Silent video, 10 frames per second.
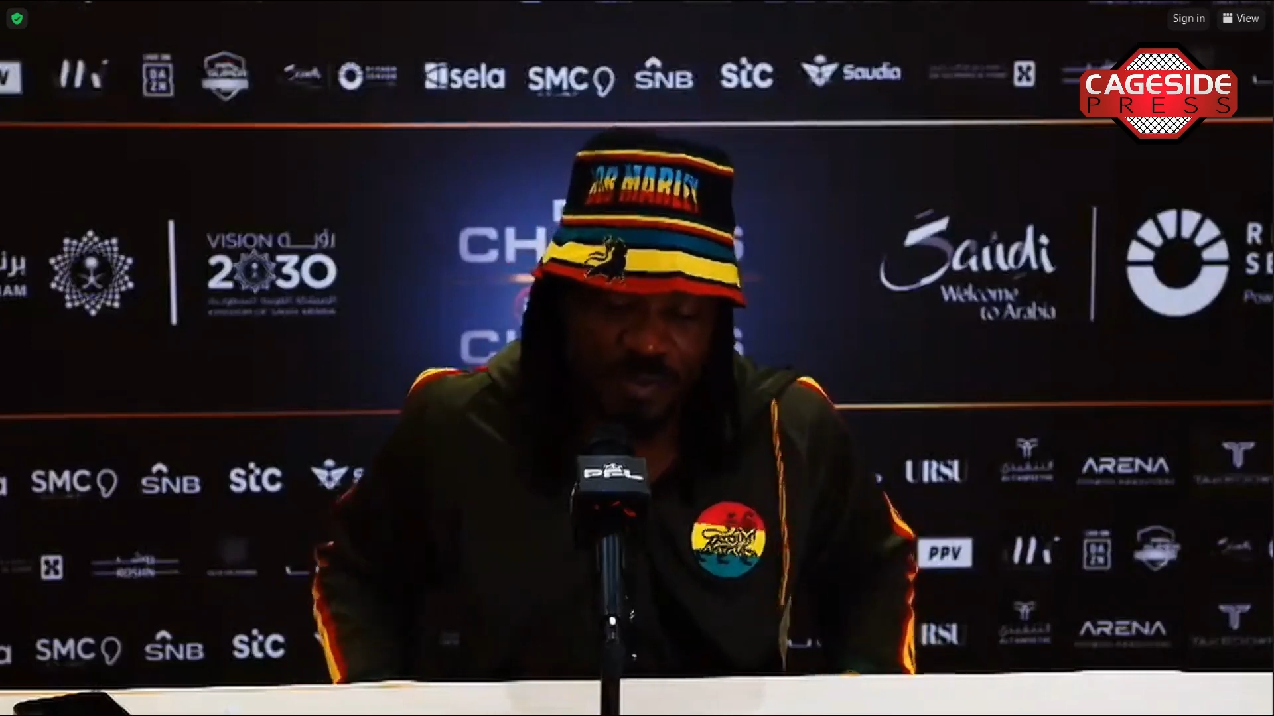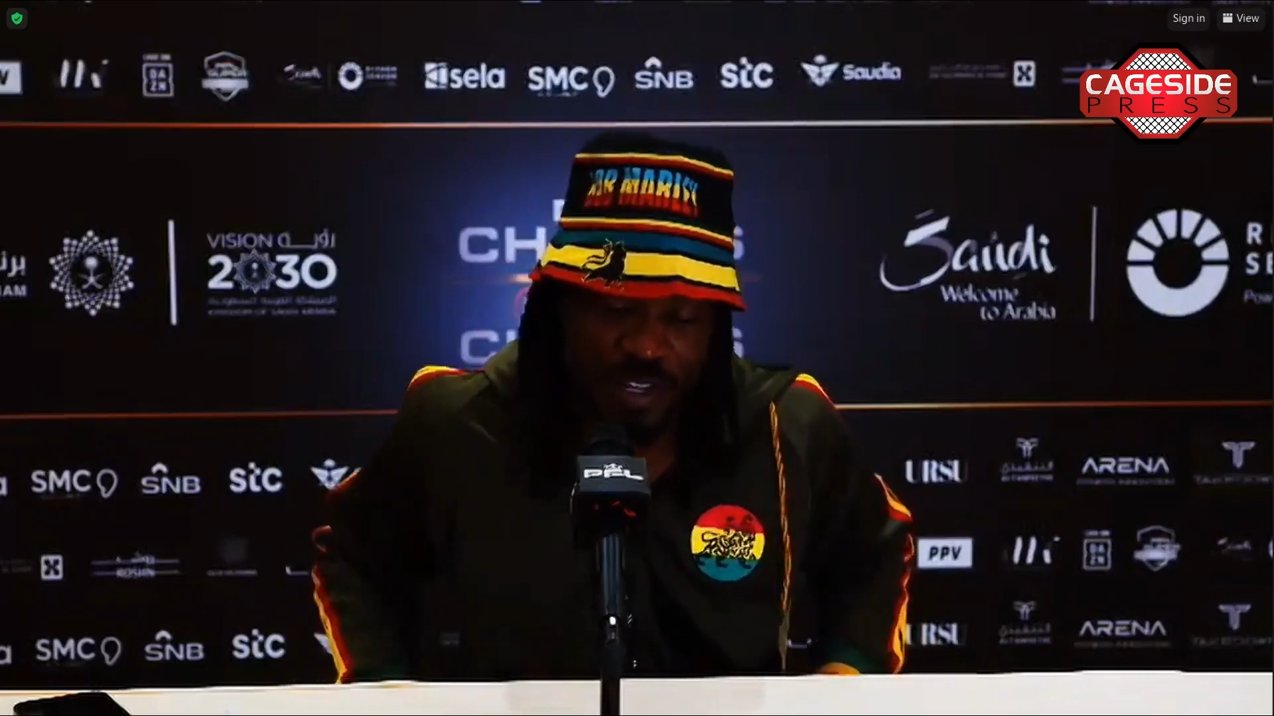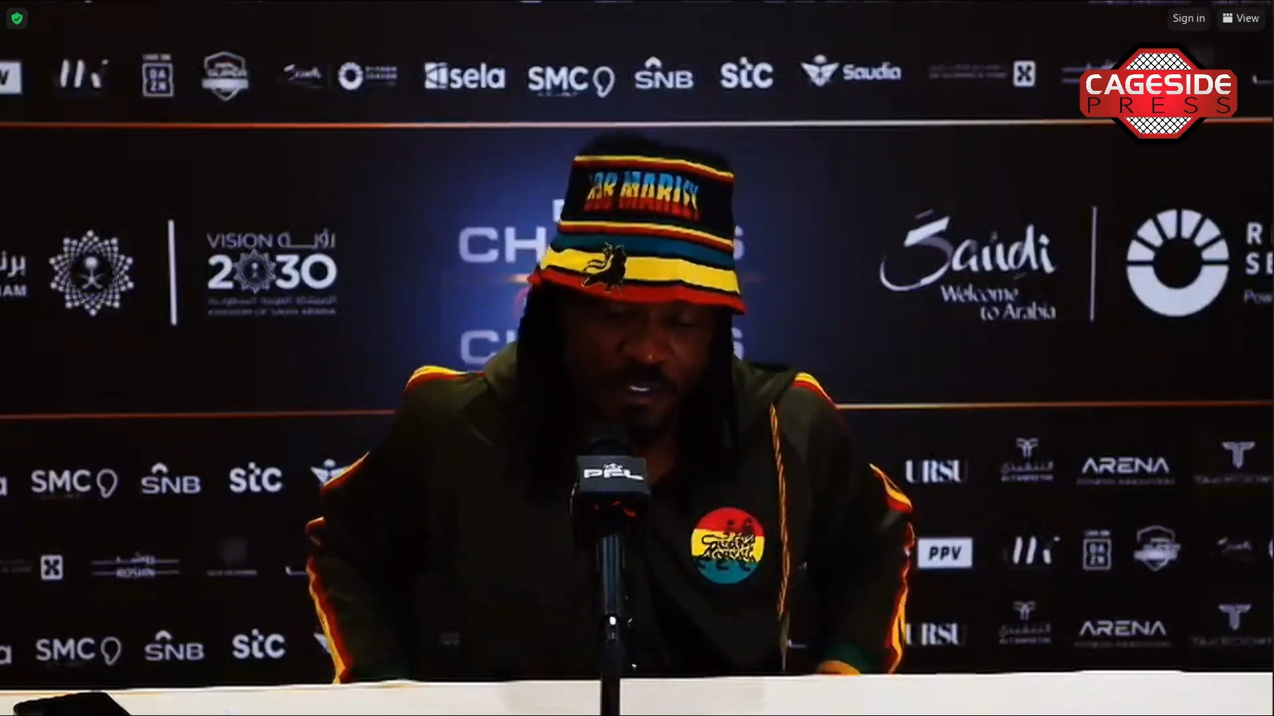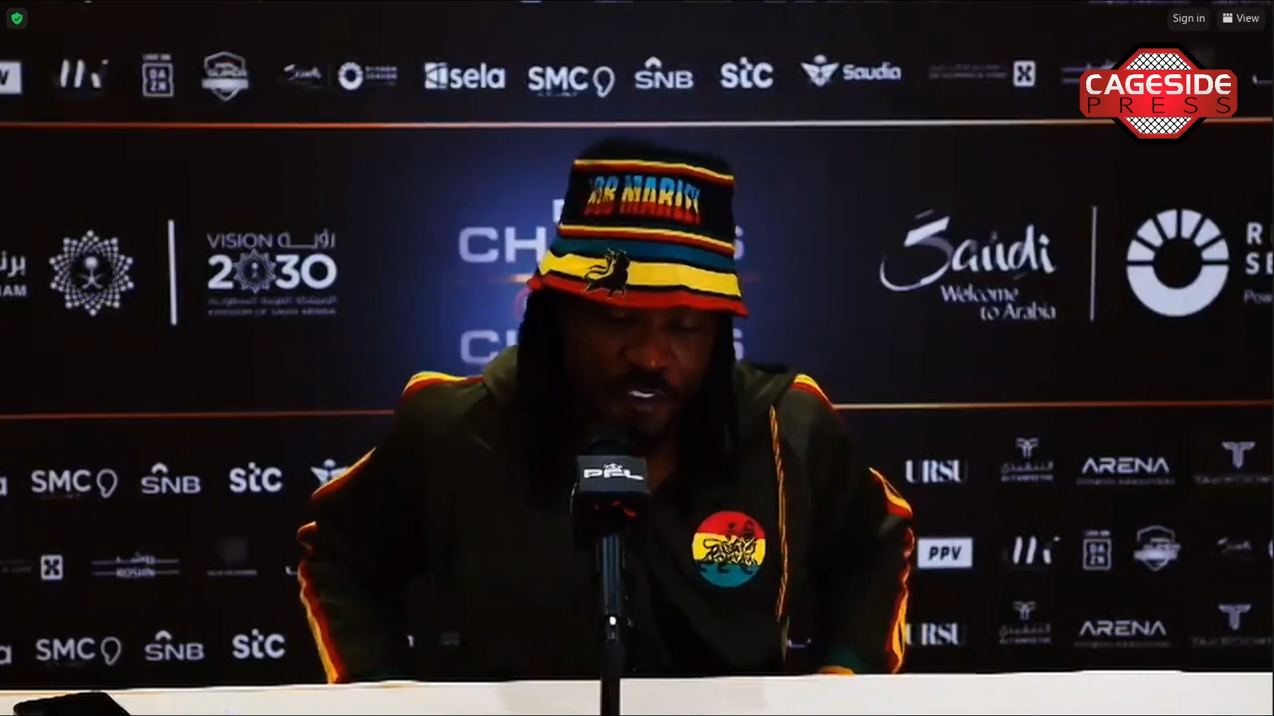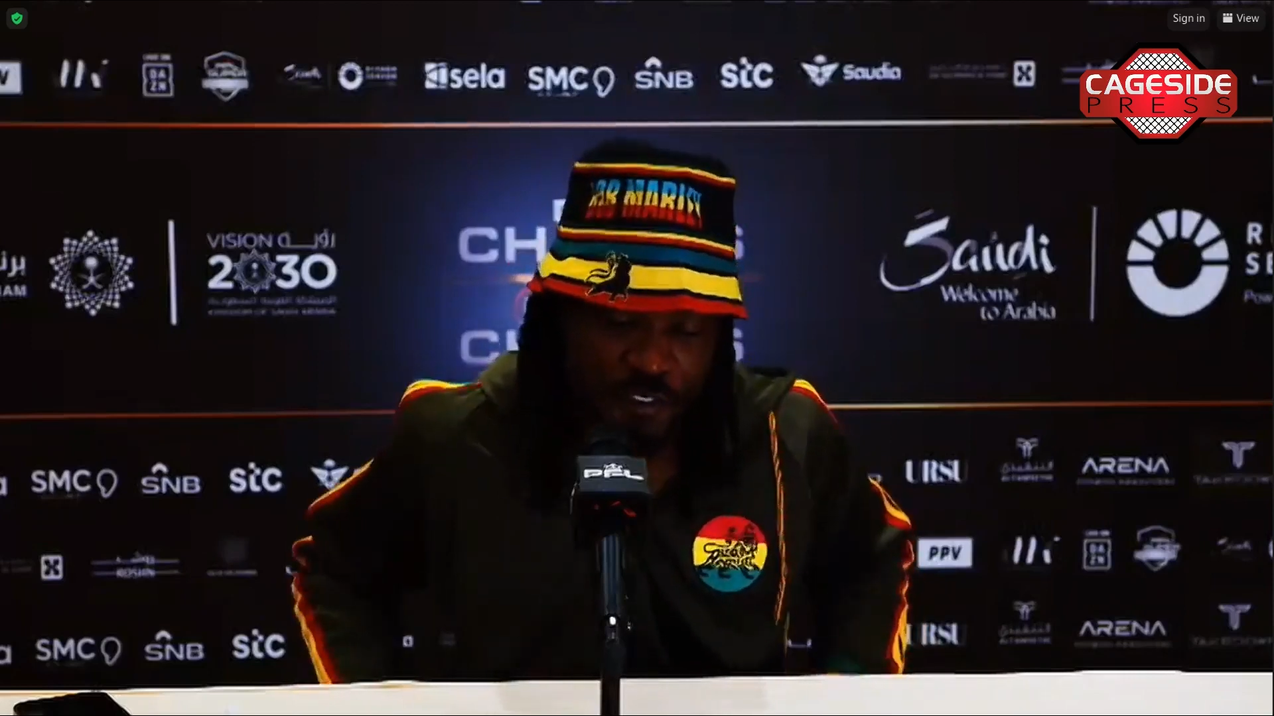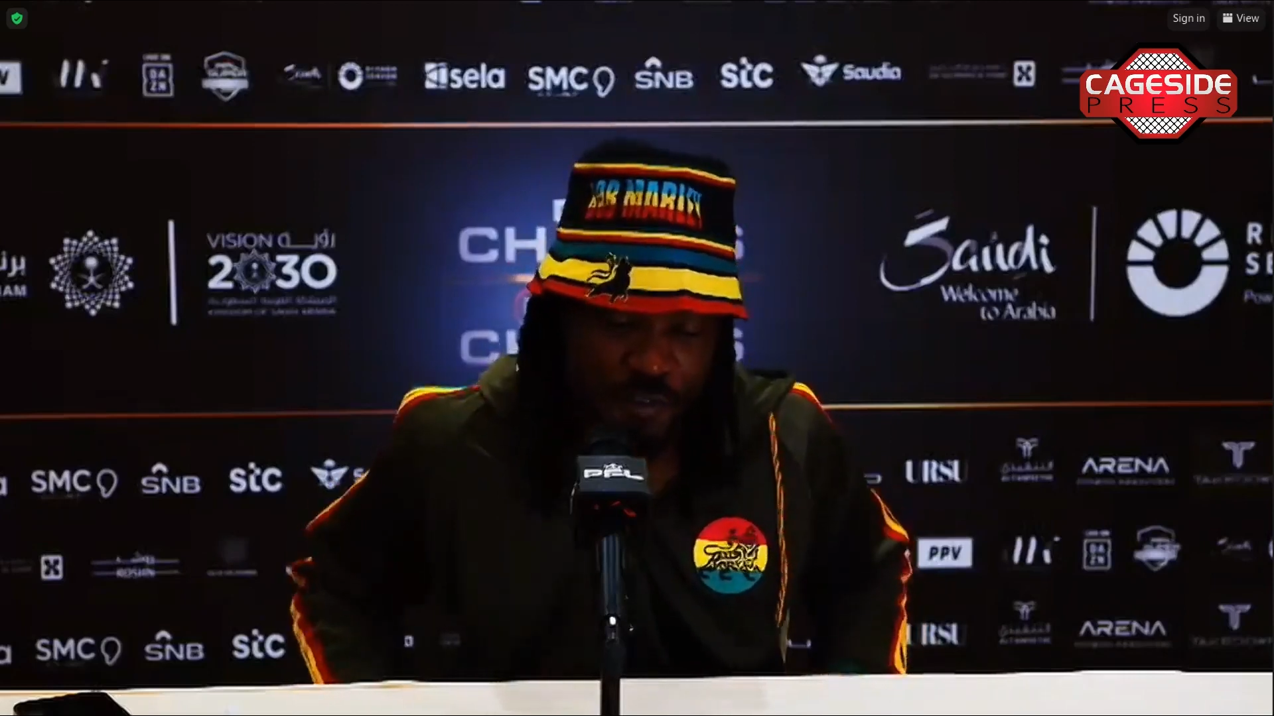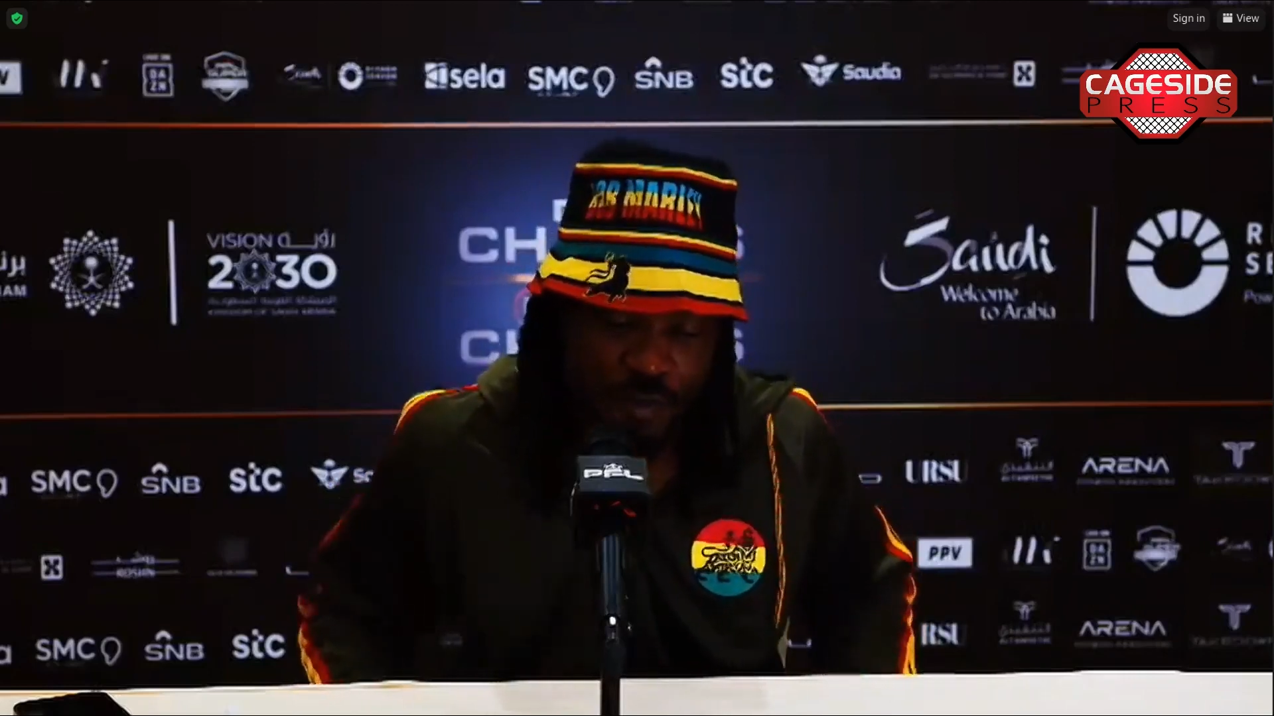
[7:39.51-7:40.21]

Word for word: My favorite